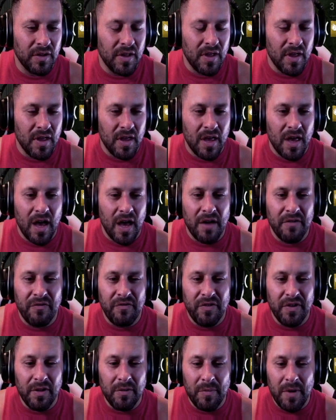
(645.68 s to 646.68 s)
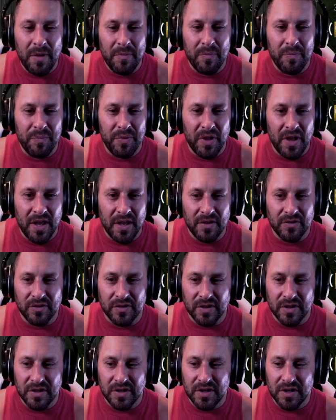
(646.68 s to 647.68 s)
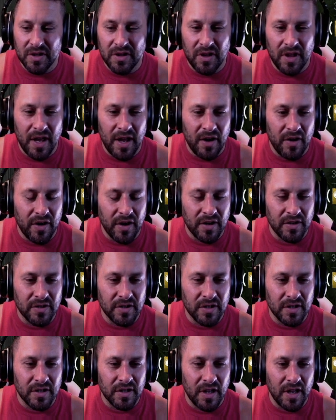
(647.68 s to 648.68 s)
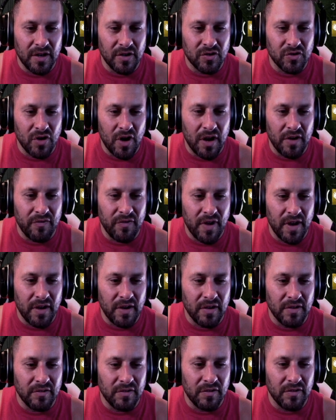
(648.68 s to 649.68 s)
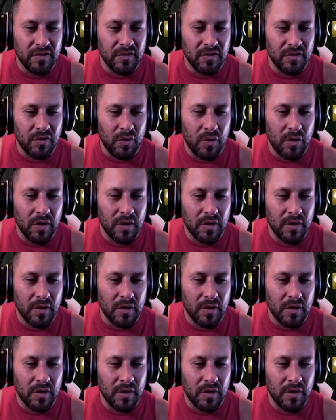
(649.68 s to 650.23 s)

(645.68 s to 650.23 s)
I feel my play is to kill Harrington and try to find a door.